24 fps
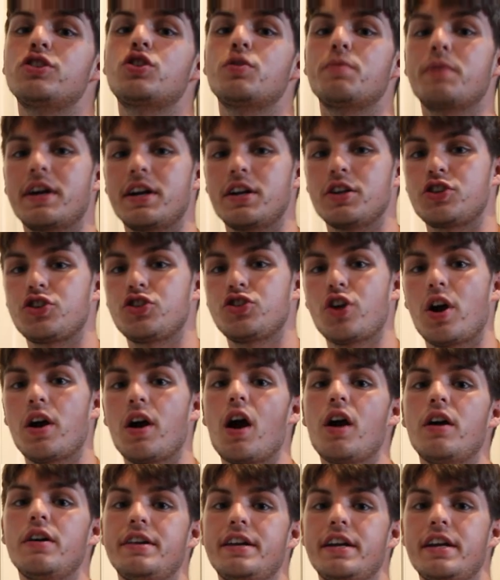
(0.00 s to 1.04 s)
so we're going to start
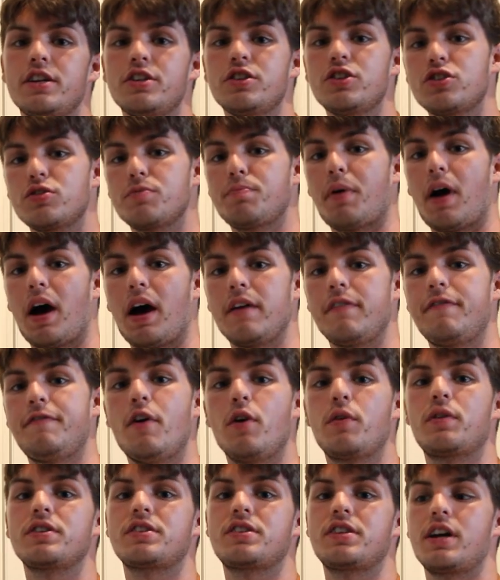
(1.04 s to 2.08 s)
our dish by
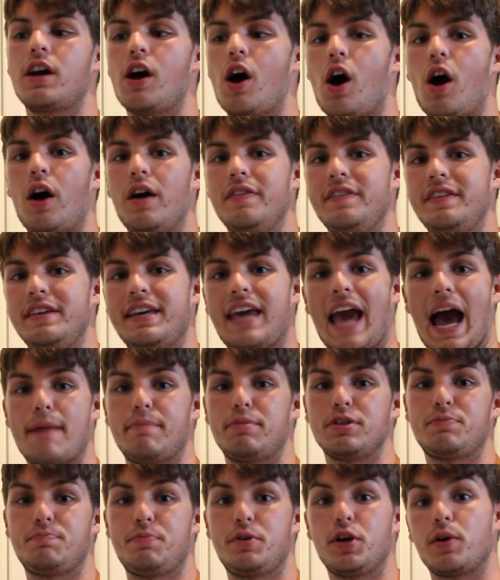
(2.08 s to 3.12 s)
focusing on the
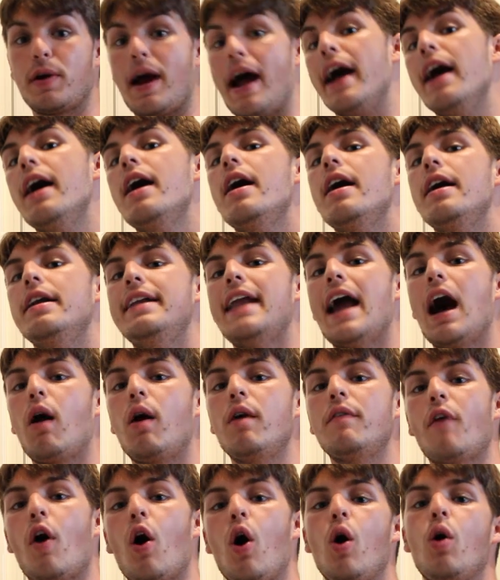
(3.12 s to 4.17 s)
cabbage puree. Now,
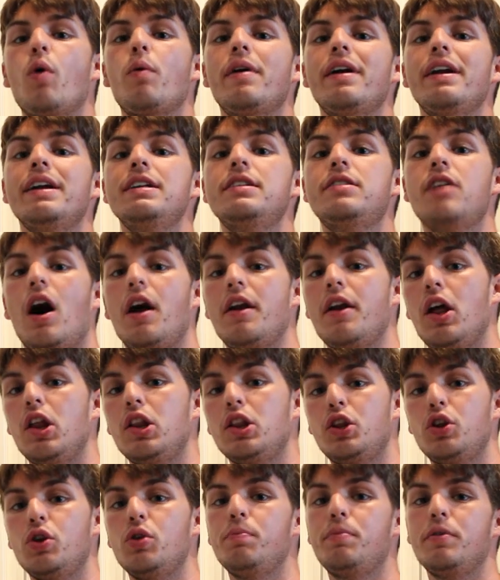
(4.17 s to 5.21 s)
I've already done a
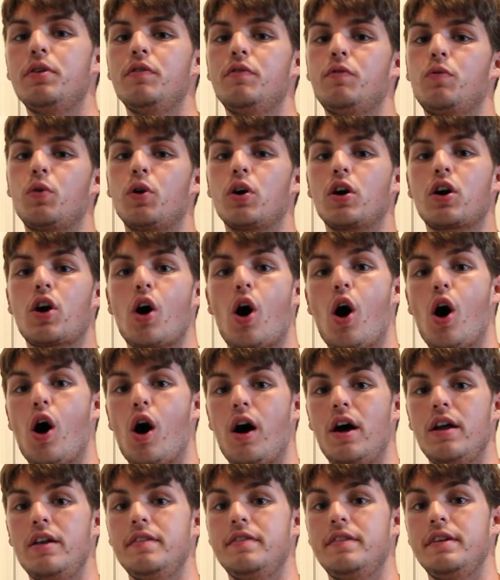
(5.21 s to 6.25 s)
little bit of work
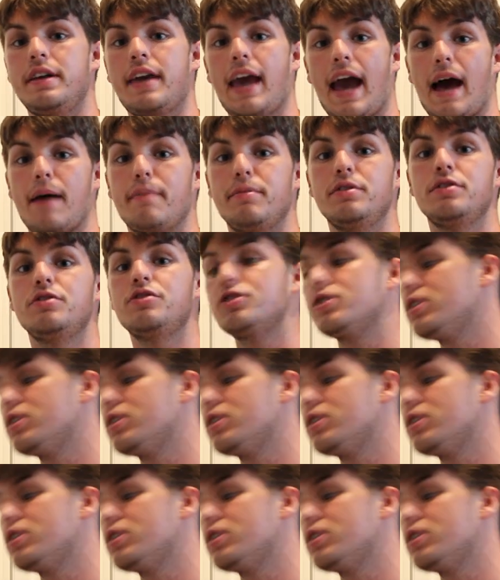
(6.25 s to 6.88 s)
on the cabbage.